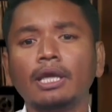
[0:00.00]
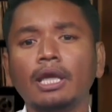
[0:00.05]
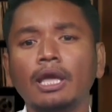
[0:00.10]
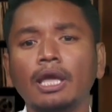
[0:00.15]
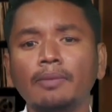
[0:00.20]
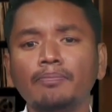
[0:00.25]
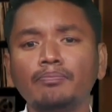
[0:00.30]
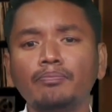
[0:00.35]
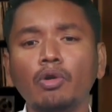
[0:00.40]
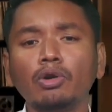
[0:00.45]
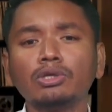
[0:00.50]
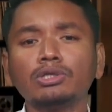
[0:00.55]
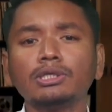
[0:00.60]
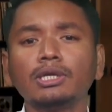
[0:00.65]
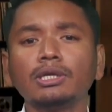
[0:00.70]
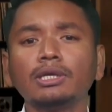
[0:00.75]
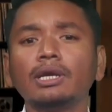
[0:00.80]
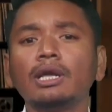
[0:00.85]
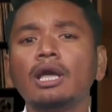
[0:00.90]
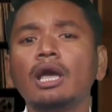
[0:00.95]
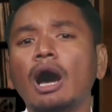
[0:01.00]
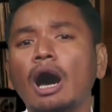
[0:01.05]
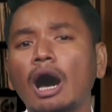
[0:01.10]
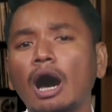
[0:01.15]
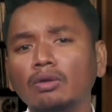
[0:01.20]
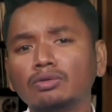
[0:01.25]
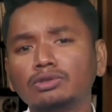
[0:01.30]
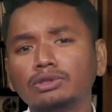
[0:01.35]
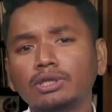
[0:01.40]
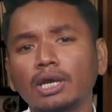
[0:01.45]
imposing
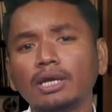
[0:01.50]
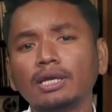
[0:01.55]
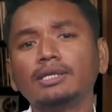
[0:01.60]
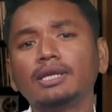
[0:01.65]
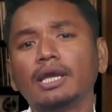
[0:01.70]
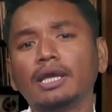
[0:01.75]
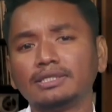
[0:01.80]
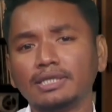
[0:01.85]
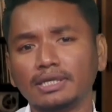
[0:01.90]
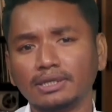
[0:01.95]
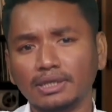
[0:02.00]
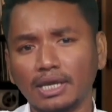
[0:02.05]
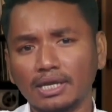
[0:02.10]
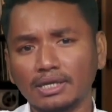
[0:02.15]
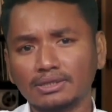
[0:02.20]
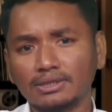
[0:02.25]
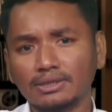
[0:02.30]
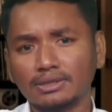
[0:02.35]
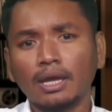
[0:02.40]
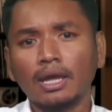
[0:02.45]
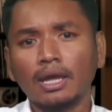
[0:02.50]
outside agendas.